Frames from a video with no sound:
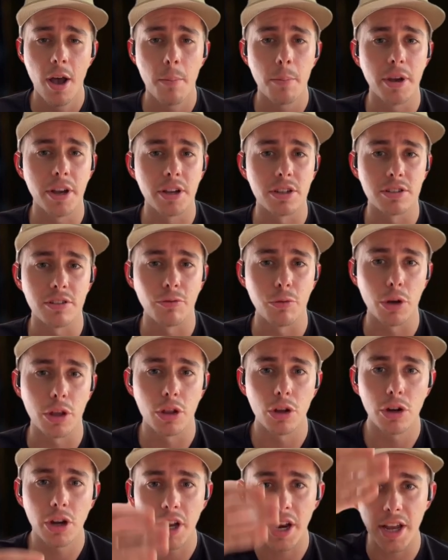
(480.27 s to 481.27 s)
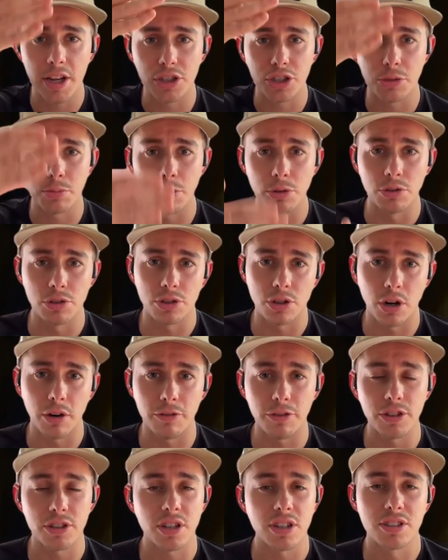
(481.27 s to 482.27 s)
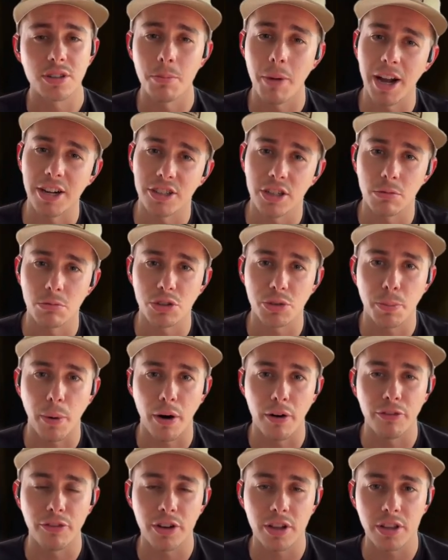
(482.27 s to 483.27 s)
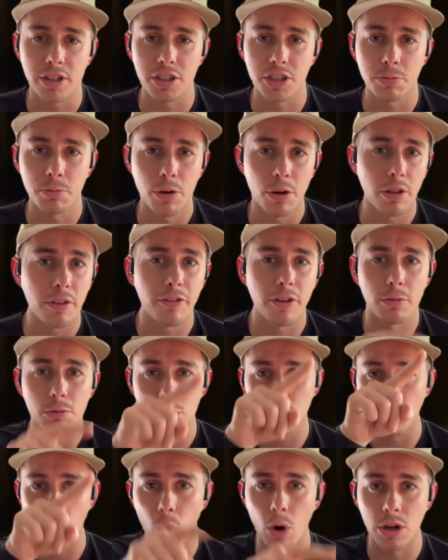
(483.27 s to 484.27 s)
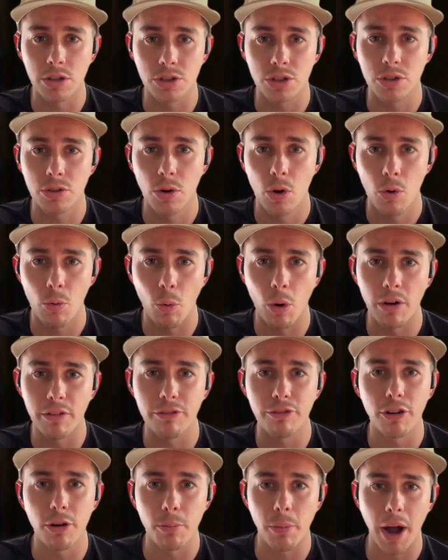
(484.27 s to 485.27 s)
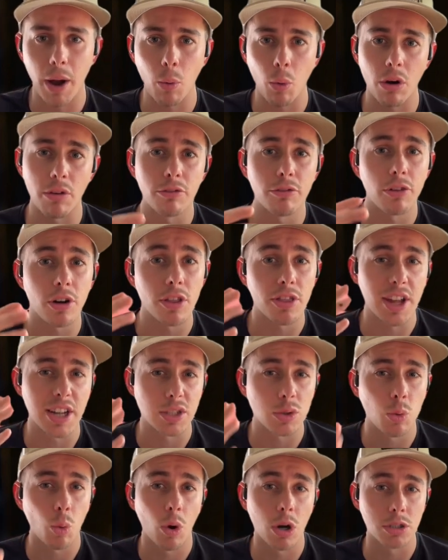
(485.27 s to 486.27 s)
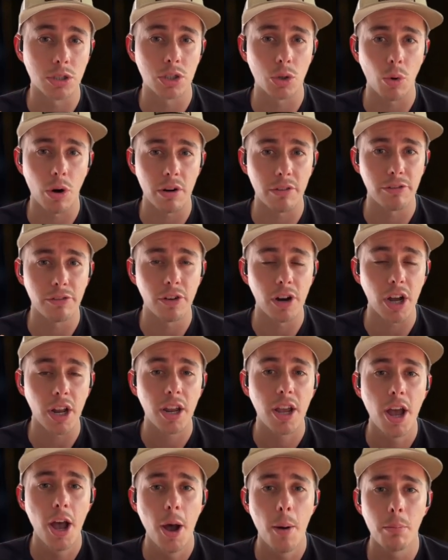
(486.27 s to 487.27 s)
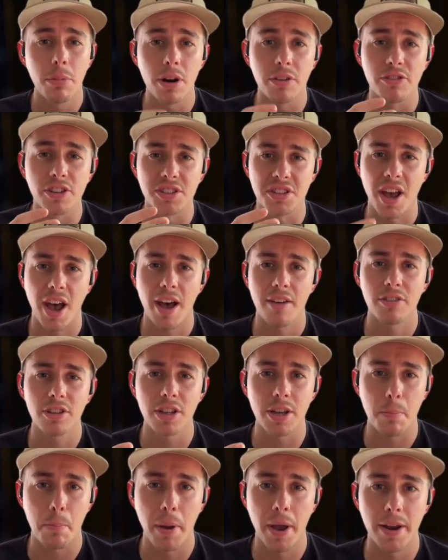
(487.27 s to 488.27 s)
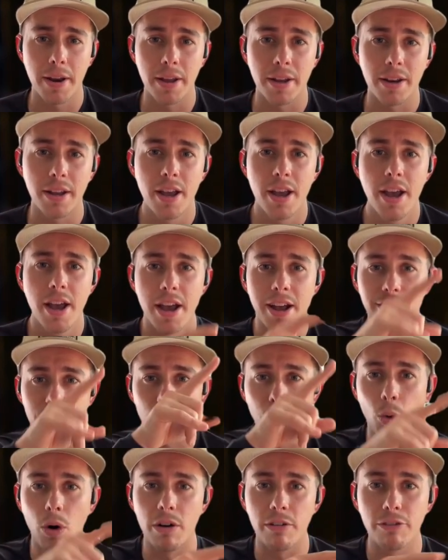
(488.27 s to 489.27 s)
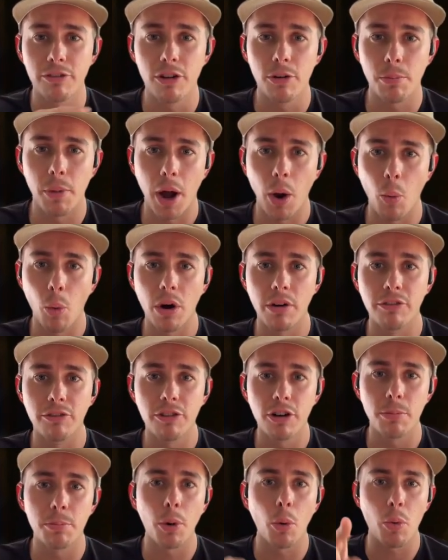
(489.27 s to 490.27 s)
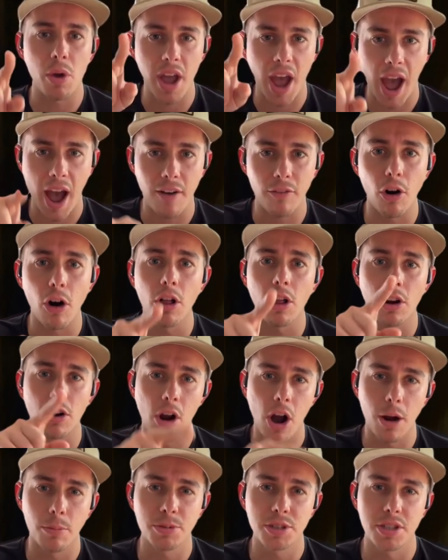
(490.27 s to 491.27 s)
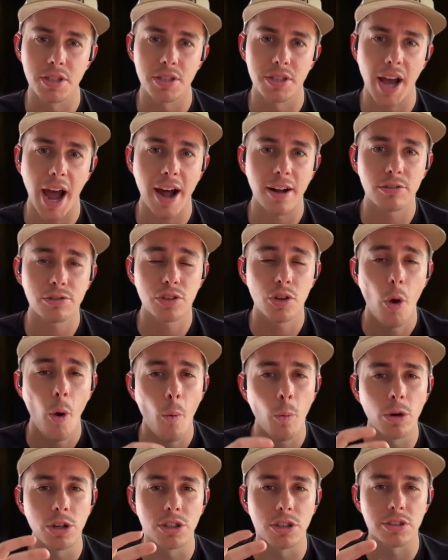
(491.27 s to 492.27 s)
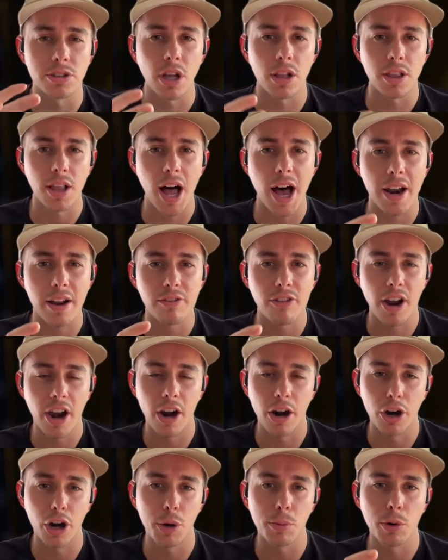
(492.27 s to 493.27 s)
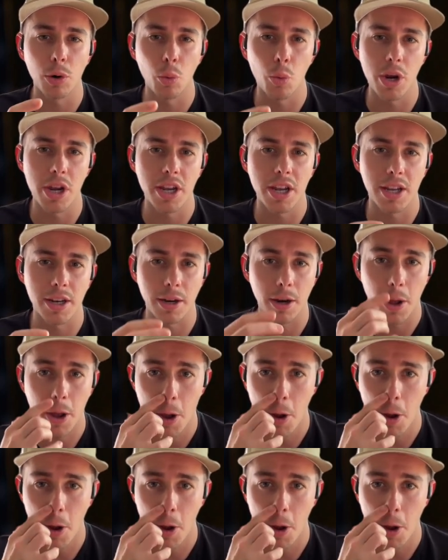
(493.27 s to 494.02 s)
because if we look at a smooth surface, let's imagine it was perfectly smooth. If it was 1 foot by 1 foot, that's 1 square foot. But if it's heavily pitted, it's 1 foot by 1 foot, but we have all our ups and downs, which is a lot of area where we can